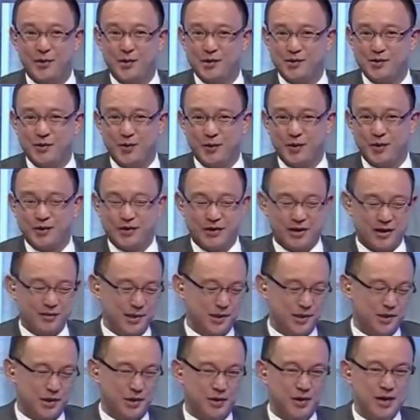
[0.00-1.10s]
What's the world
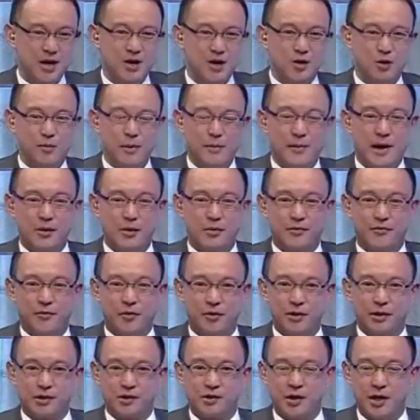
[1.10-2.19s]
coming to? We'll be back with
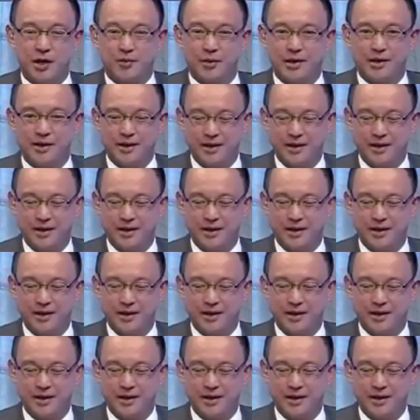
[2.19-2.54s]
Forex Chat right